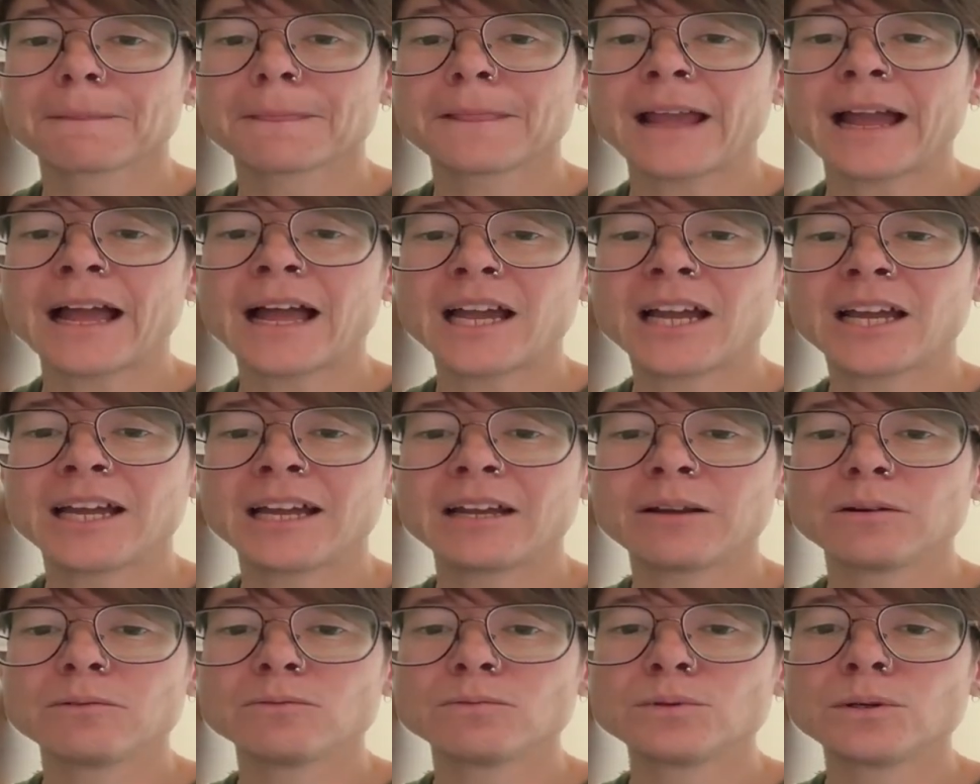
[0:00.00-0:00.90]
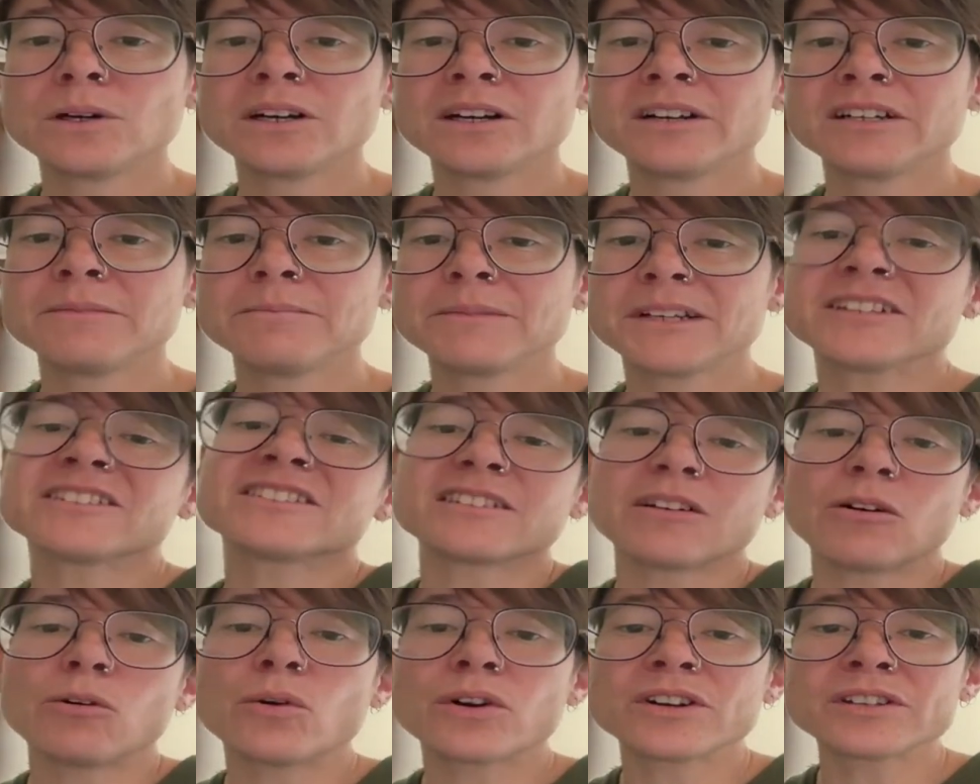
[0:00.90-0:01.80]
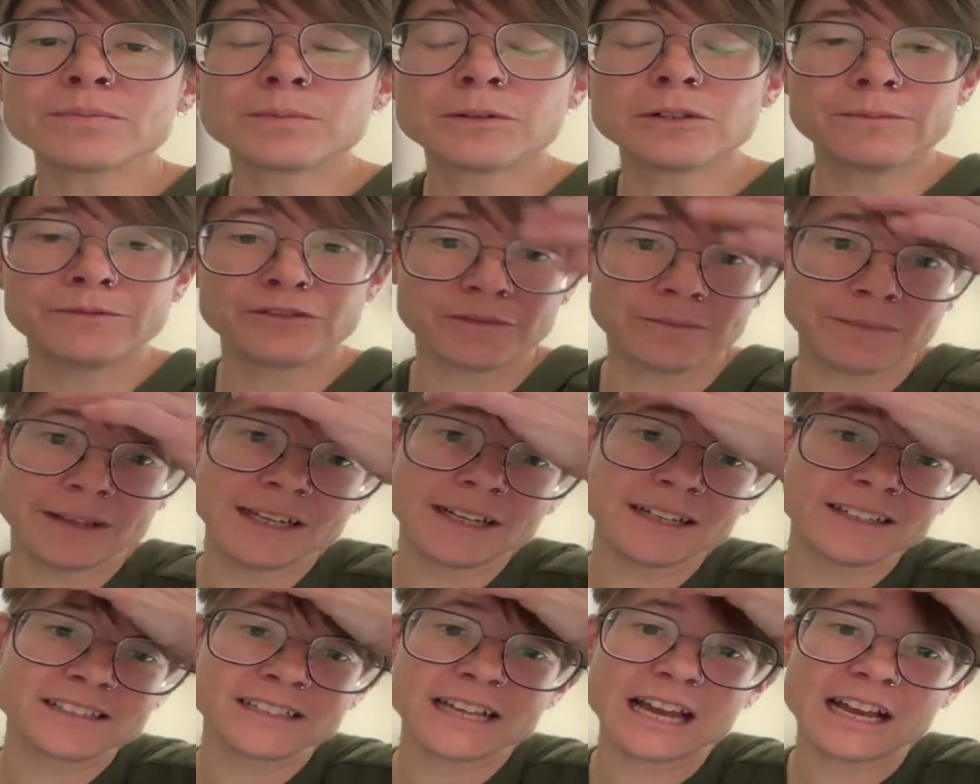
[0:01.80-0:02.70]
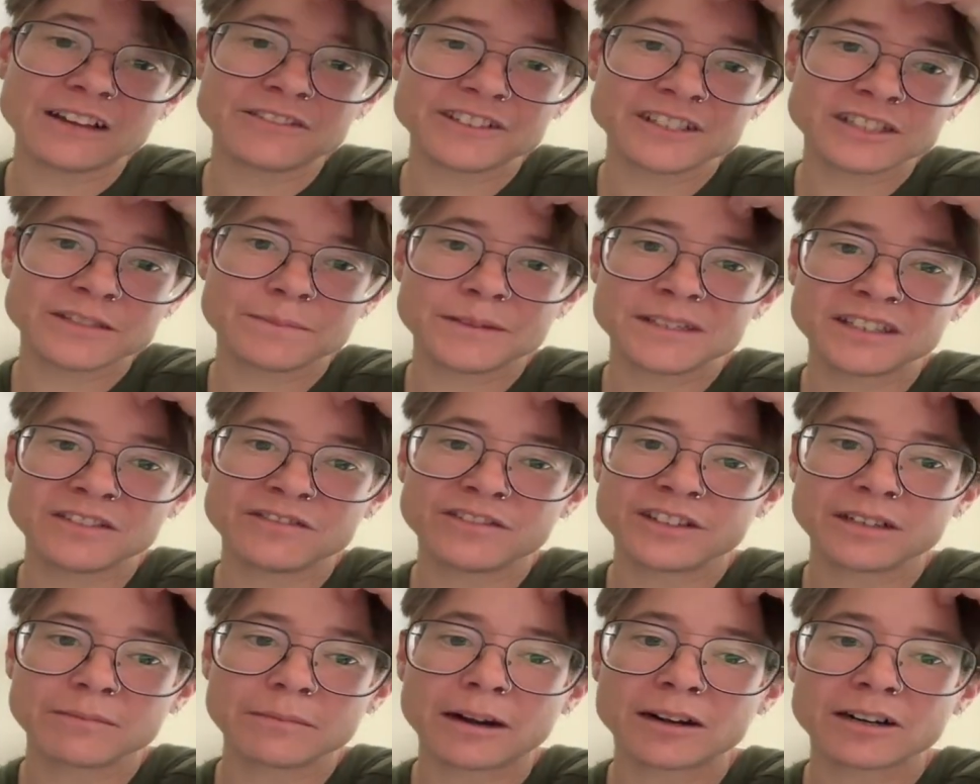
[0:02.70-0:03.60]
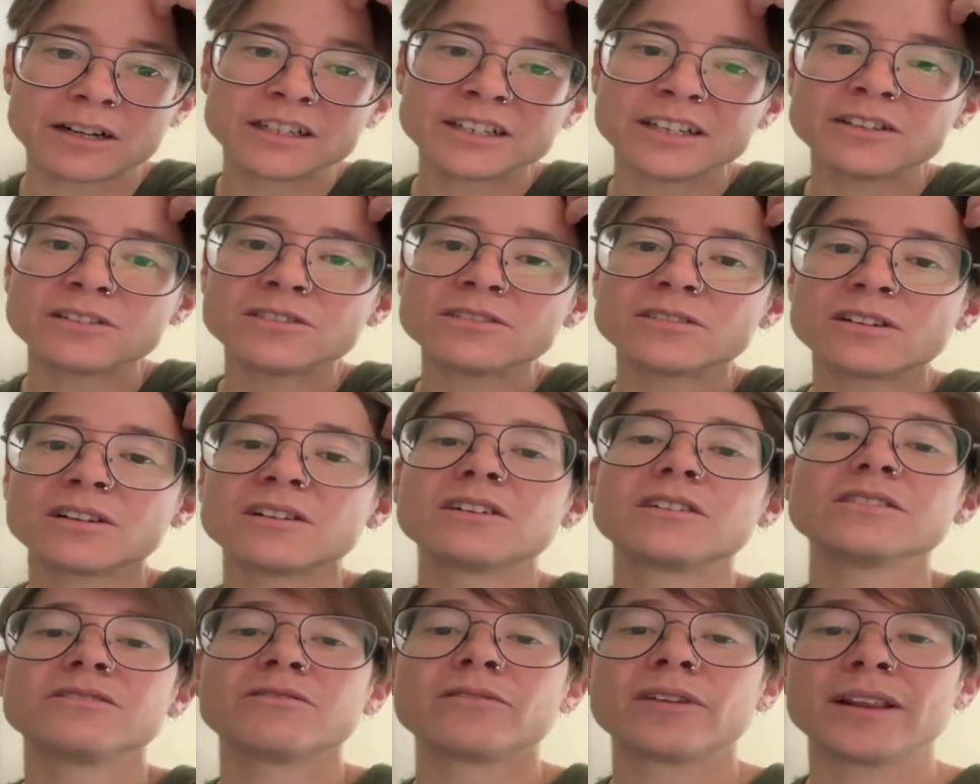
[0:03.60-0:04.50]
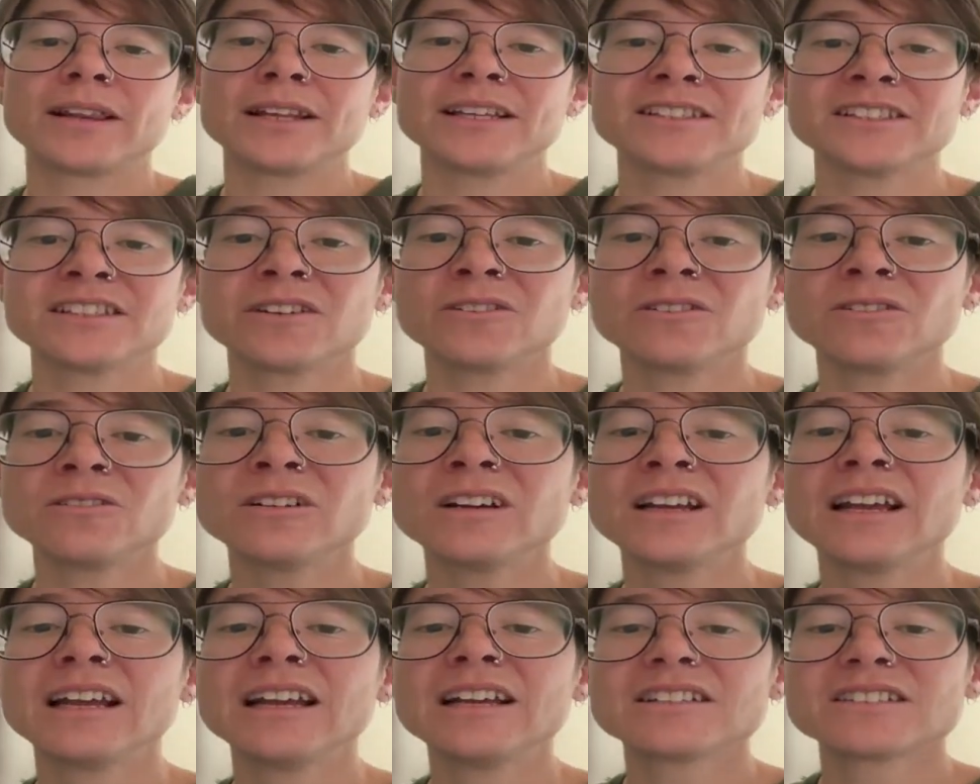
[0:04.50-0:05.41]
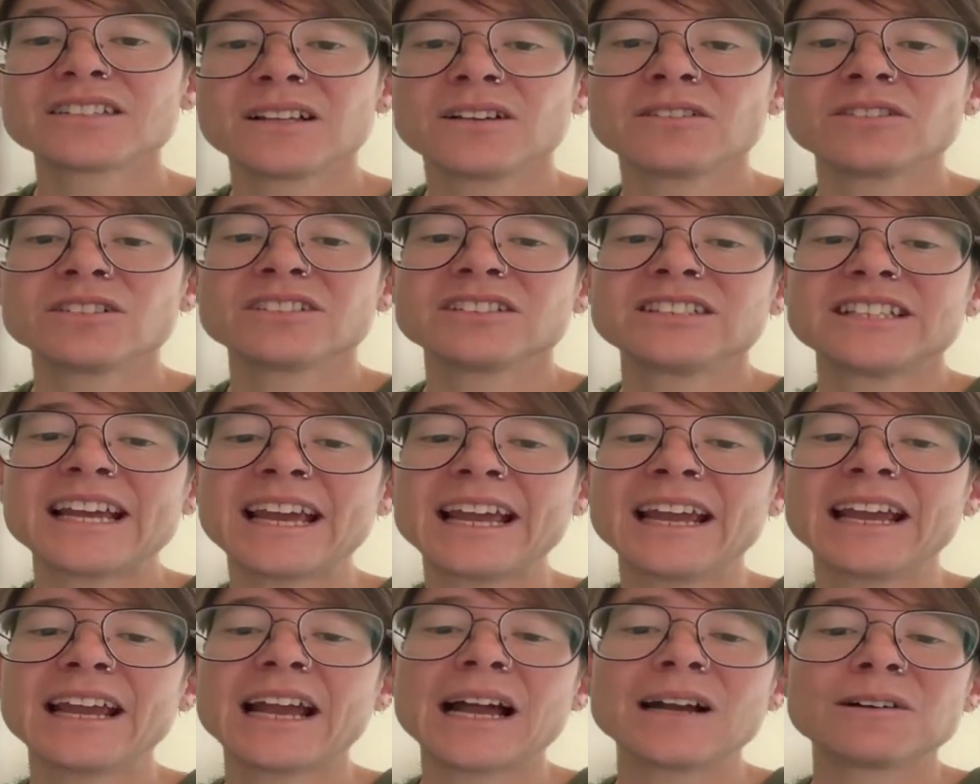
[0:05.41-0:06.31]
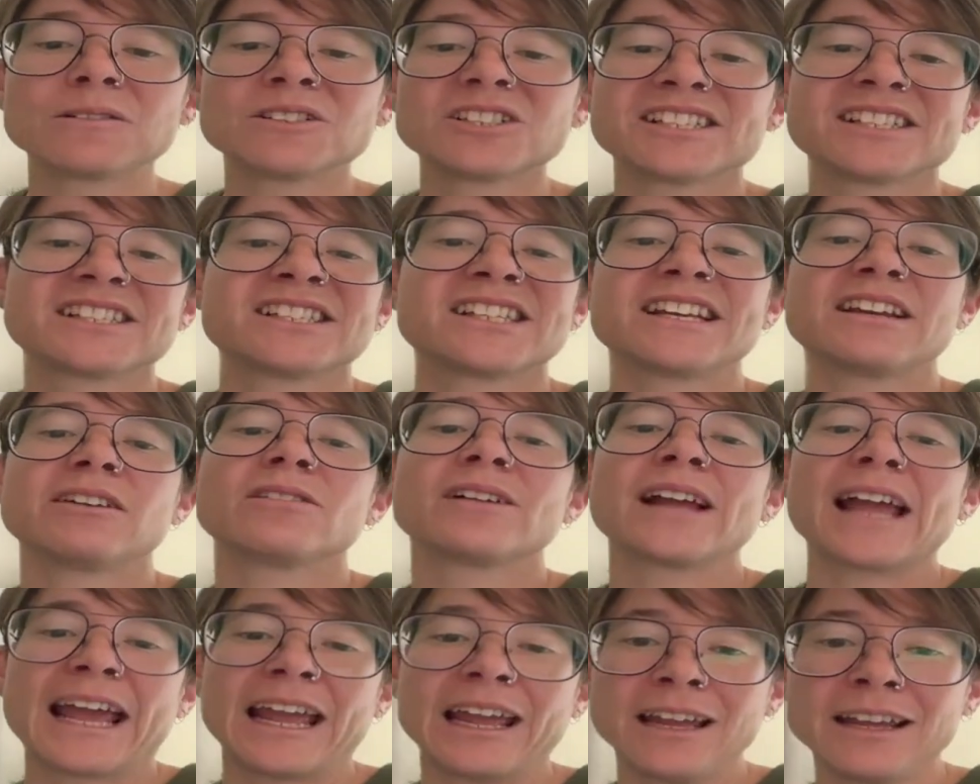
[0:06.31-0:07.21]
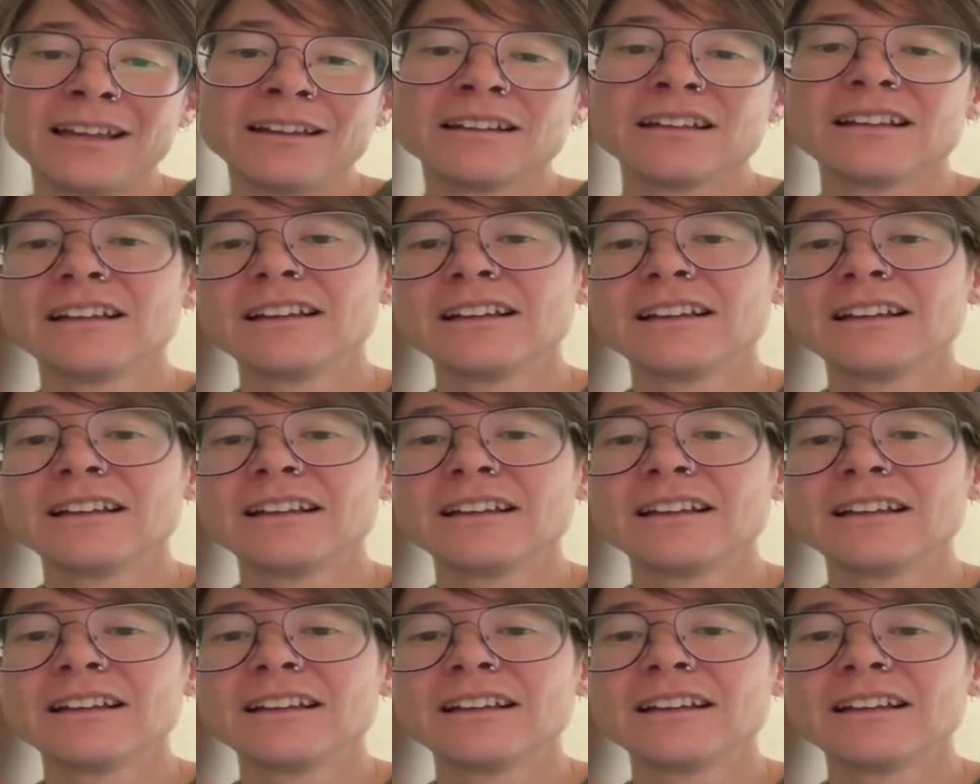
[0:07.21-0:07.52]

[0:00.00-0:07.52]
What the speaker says: I would, because horse poop for me doesn't have a specific marker cue or release cue. So today I would just say, okay.